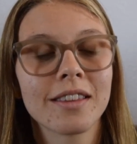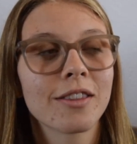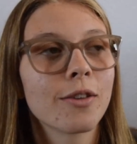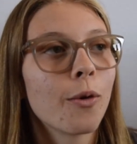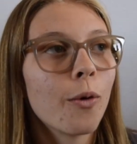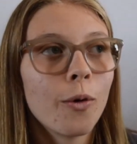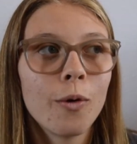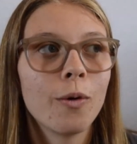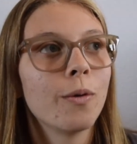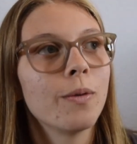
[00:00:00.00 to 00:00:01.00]
the
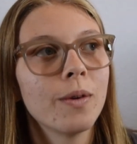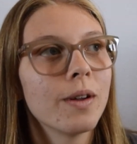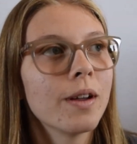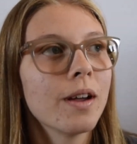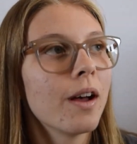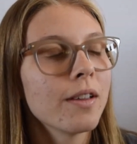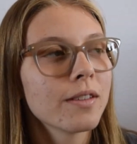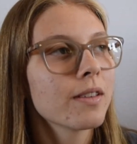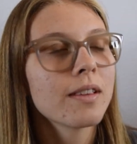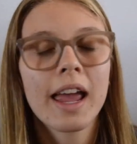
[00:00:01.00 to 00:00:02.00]
whole
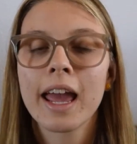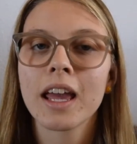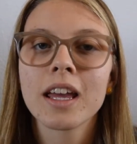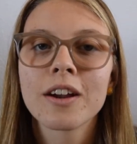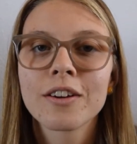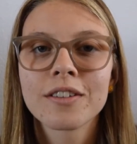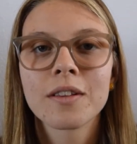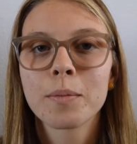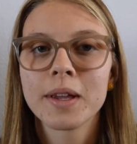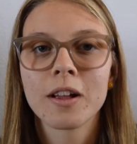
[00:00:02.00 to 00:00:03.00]
8 years
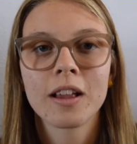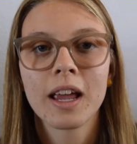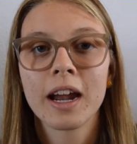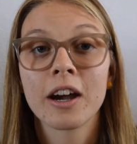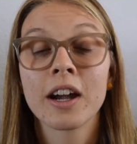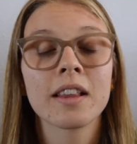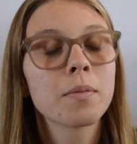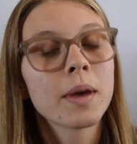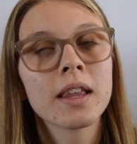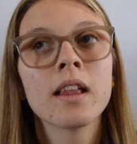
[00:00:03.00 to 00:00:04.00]
it's been on air. It's
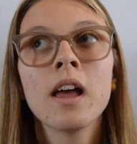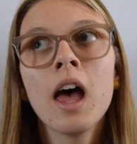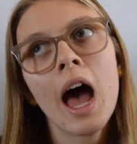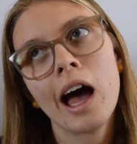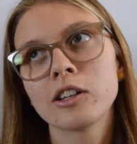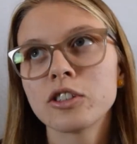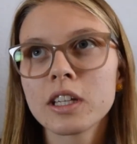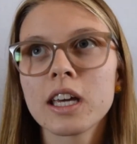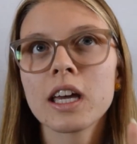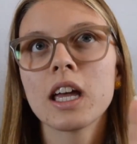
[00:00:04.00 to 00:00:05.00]
been,
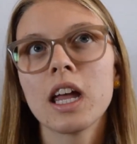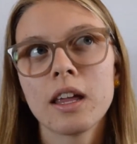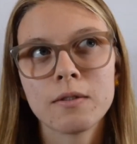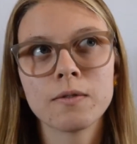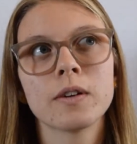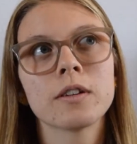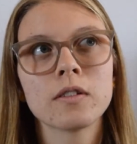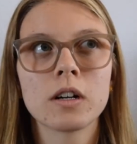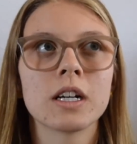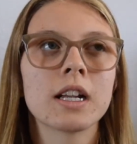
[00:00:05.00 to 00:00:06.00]
actually, it first
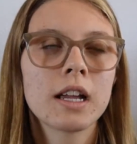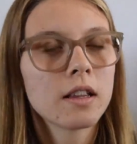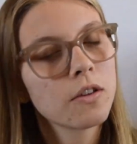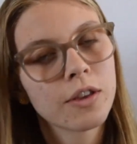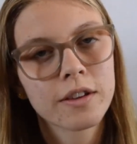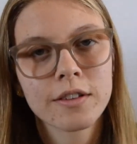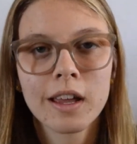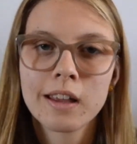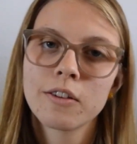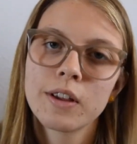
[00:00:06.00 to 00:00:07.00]
started in
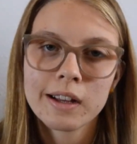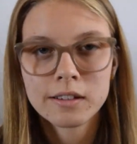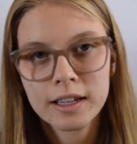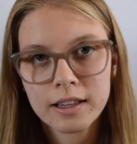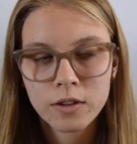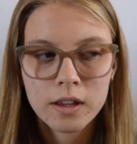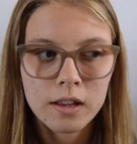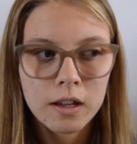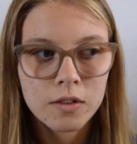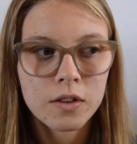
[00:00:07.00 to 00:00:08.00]
2008, so technically
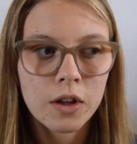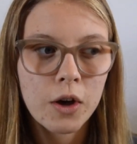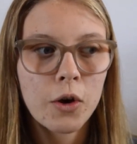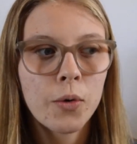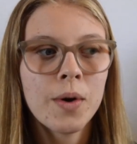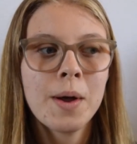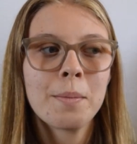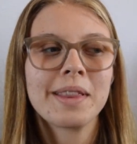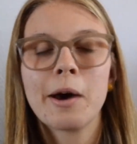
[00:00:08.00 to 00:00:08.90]
10 years ago, but that